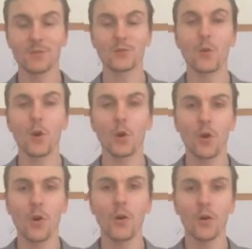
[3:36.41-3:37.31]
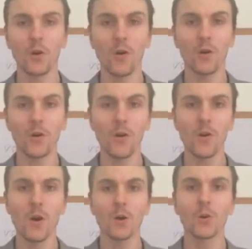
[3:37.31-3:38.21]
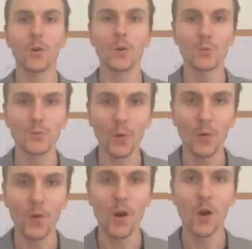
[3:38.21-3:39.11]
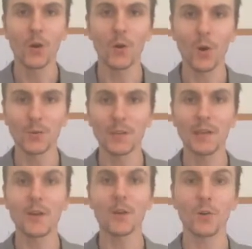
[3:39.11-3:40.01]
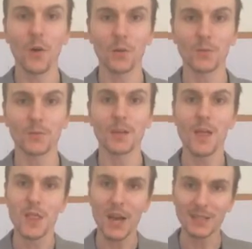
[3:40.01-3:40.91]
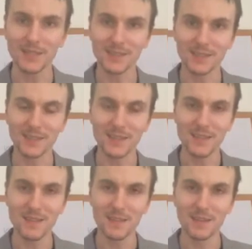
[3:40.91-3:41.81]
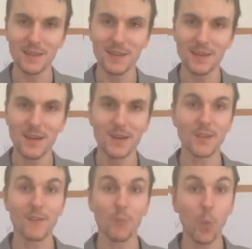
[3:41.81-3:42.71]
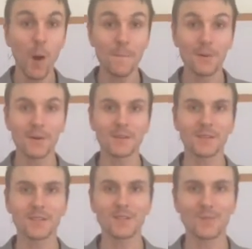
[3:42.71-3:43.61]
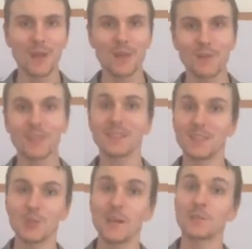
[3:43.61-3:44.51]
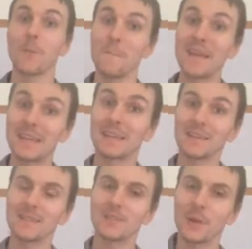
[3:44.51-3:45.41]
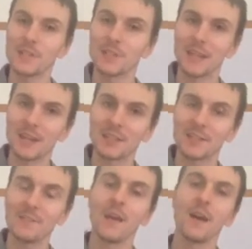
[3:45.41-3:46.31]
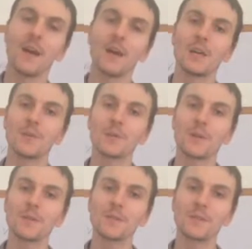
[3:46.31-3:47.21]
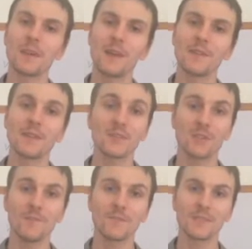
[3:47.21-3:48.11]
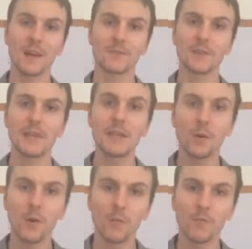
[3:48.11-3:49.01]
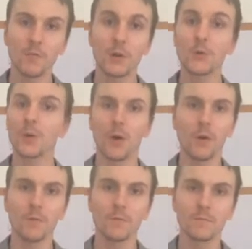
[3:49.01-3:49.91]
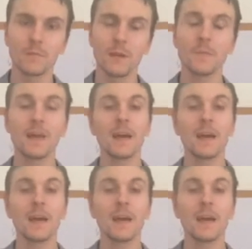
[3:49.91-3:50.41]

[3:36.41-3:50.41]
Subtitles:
So rend, rend, rend, rendons, rendez, rend. That is underneath, okay? So if one person is rendering the situation or making the situation an adjective, you're going to be having a soft sound. Il rend, Luc rend. Yeah?